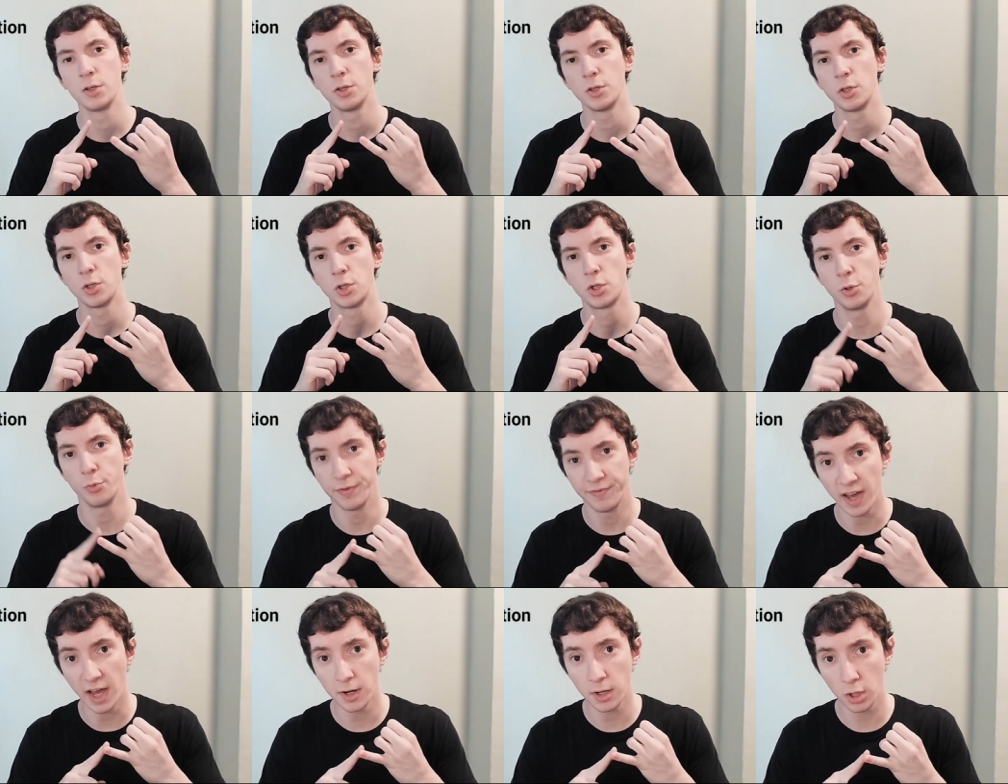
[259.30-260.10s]
So we've
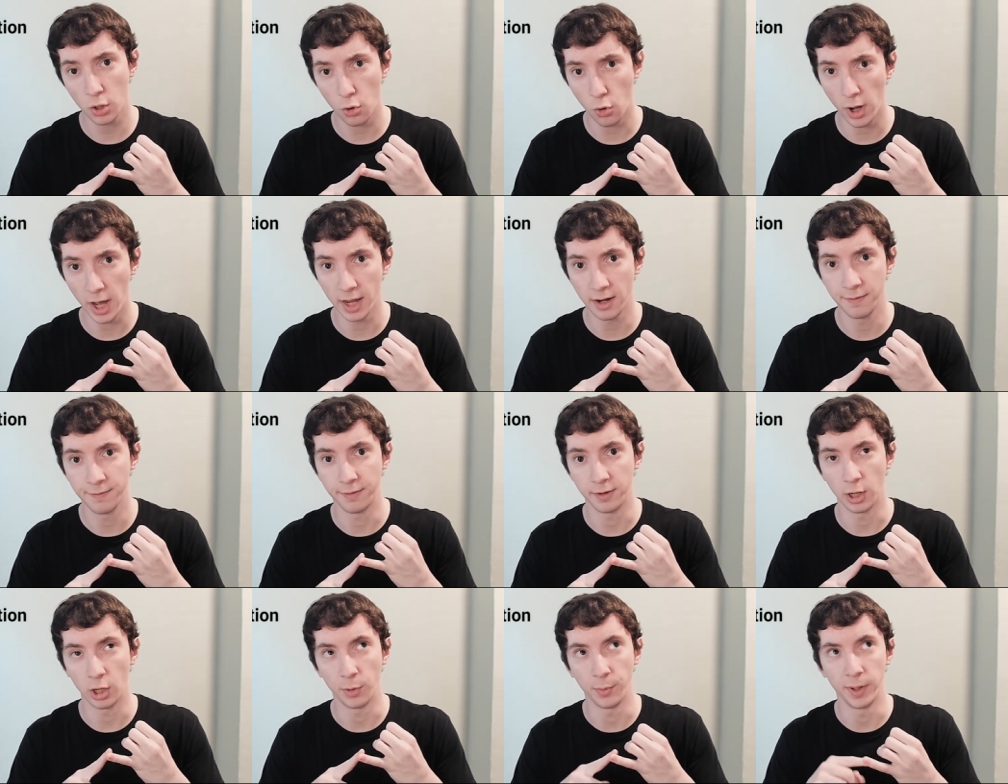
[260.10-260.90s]
gotten a quiet
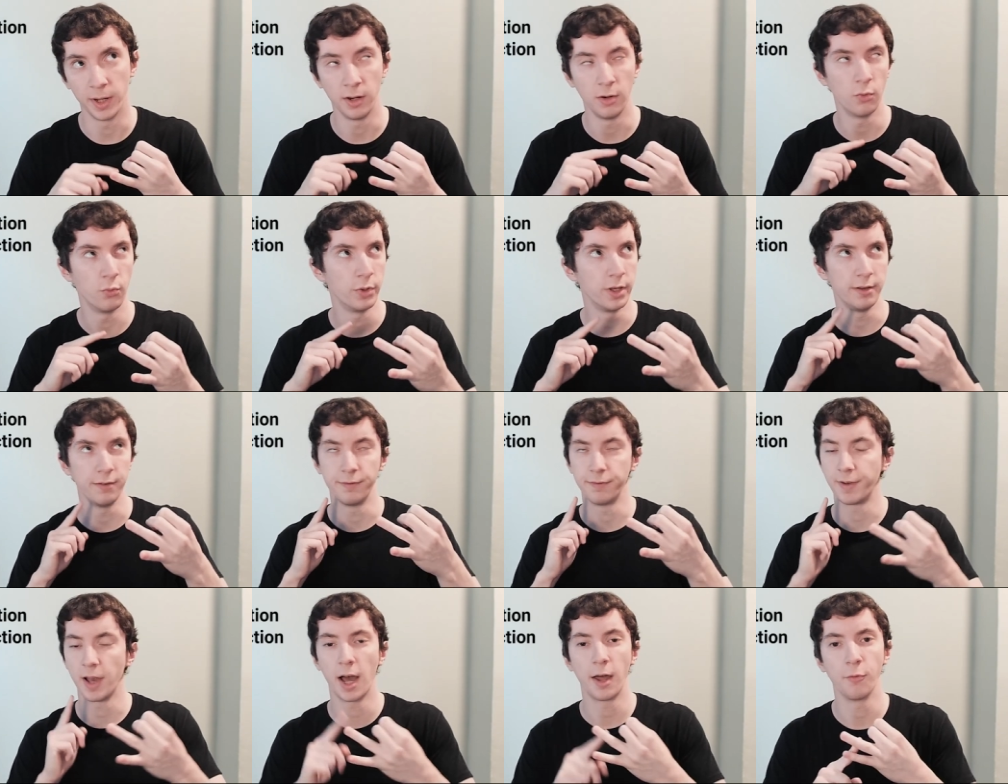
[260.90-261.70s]
environment, we've
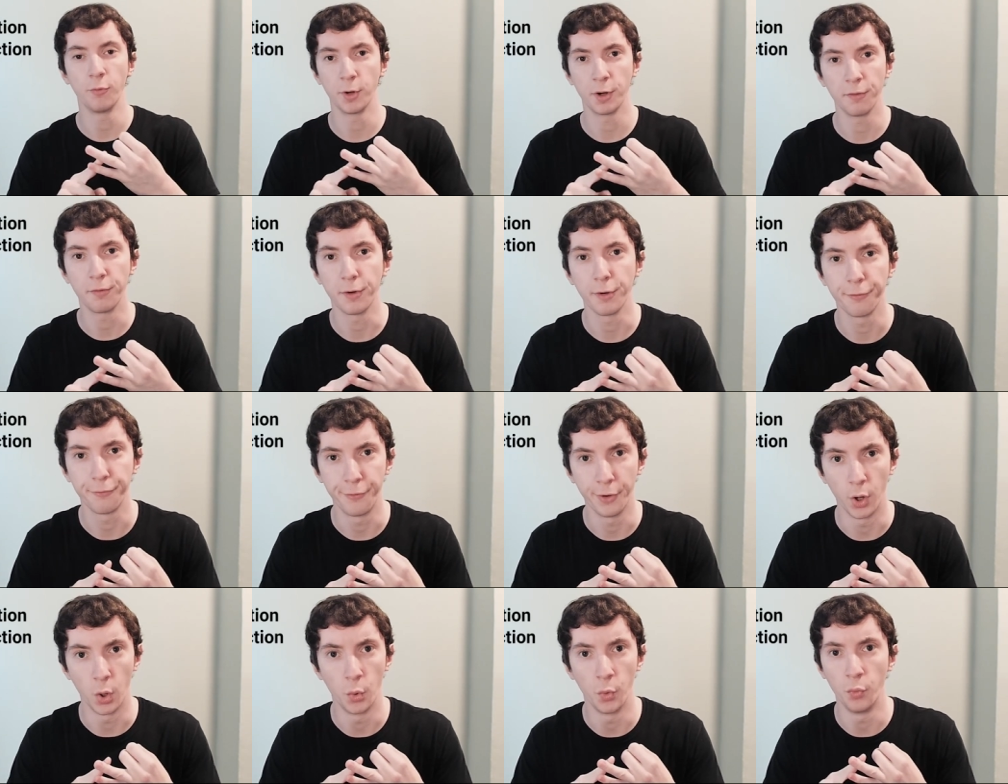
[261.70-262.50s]
gotten rid of our
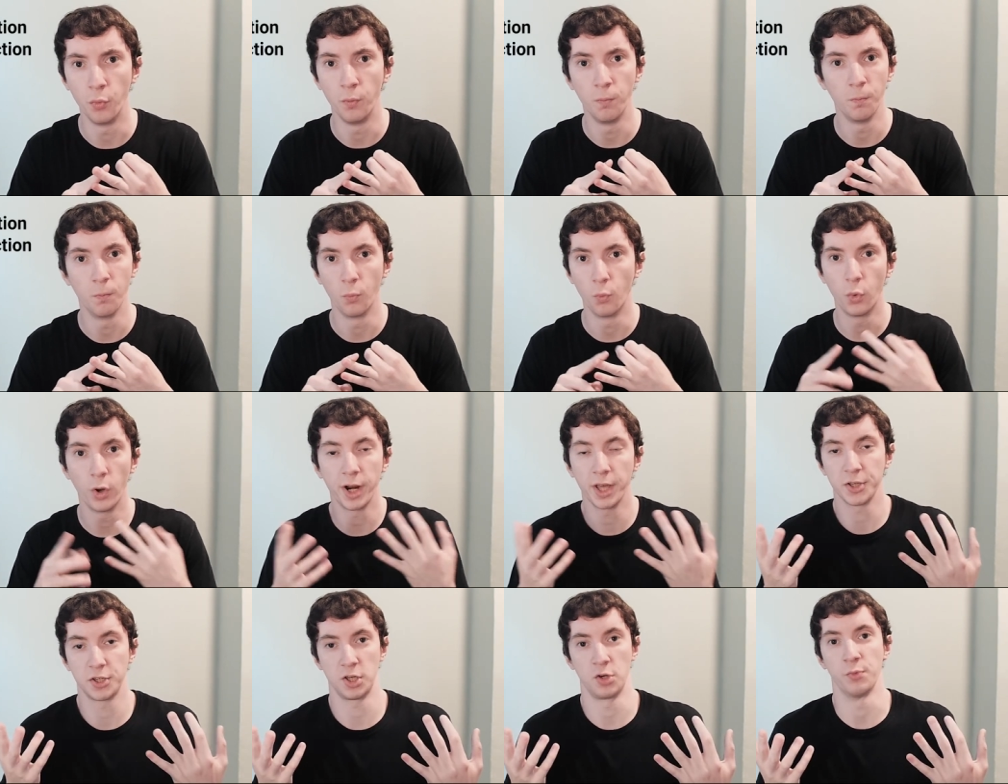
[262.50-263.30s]
phone, what
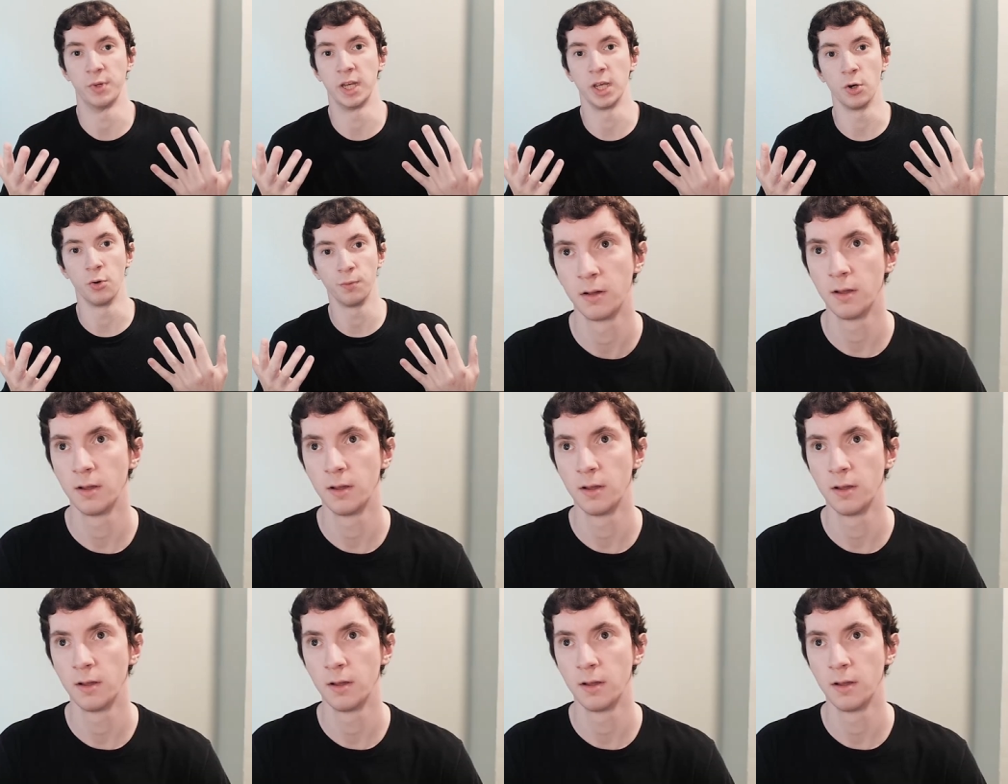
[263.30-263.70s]
else can we do?